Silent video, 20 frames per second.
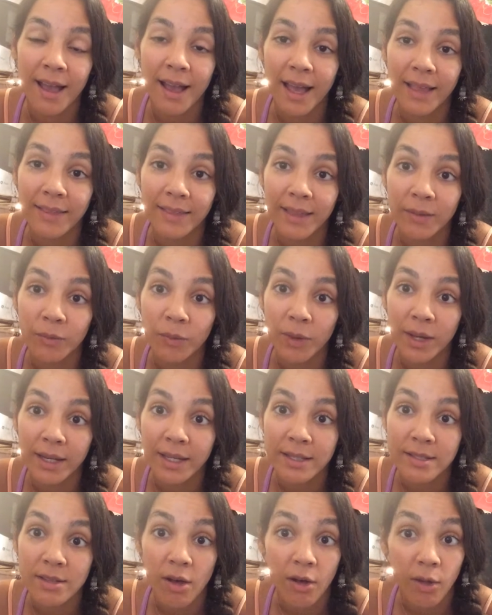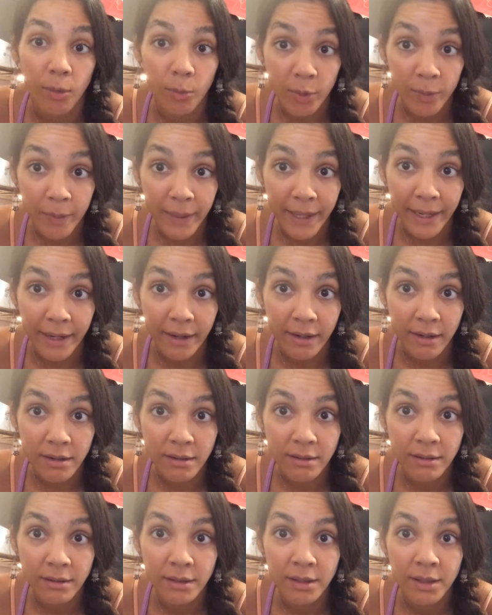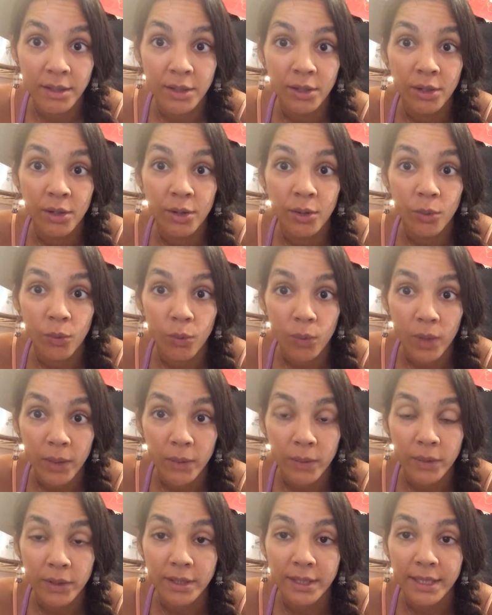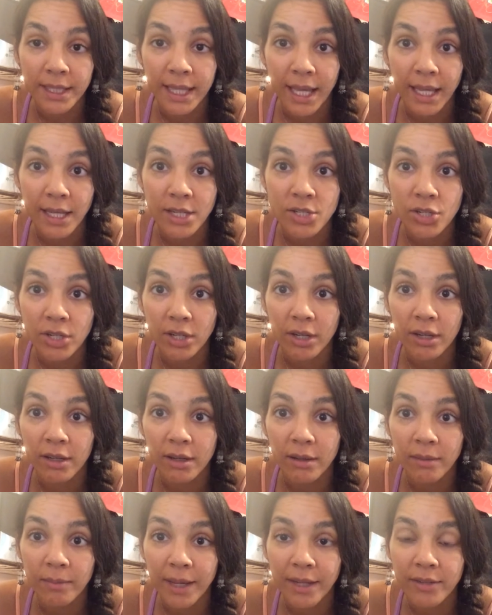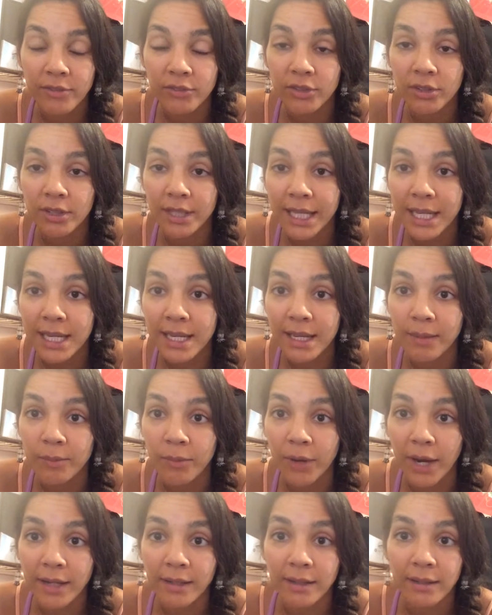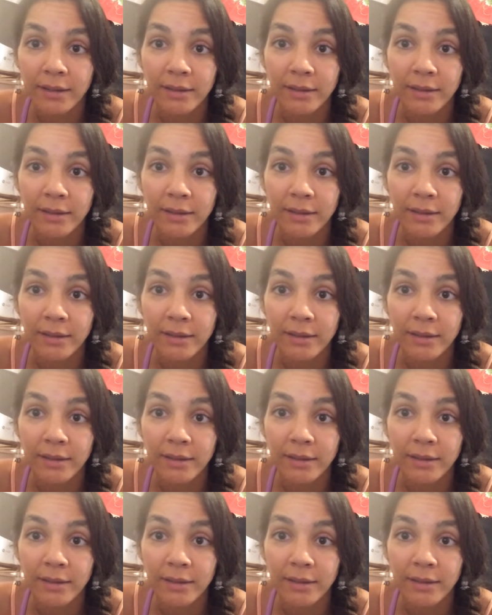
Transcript: And then when it's all prepared, we will engage in a mindful eating practice.